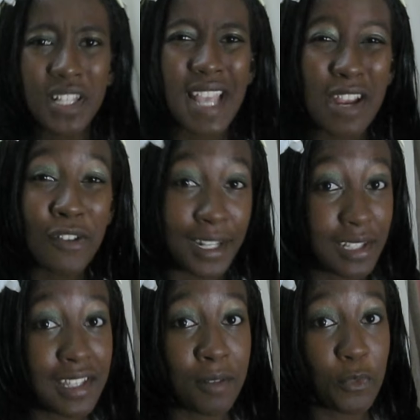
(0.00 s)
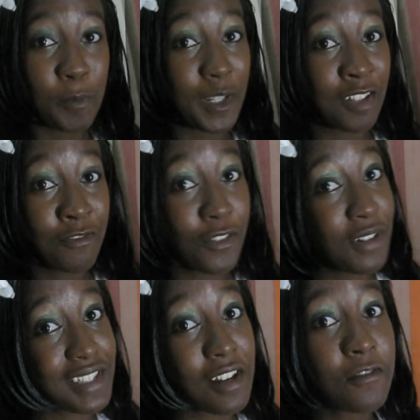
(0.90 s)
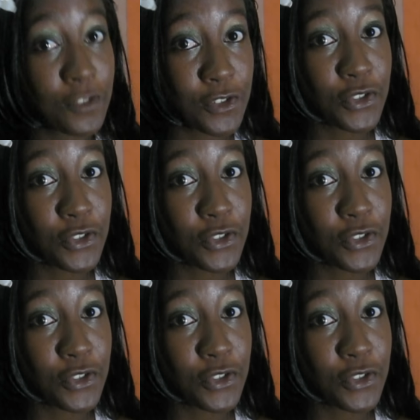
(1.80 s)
I really came prepared for was a photo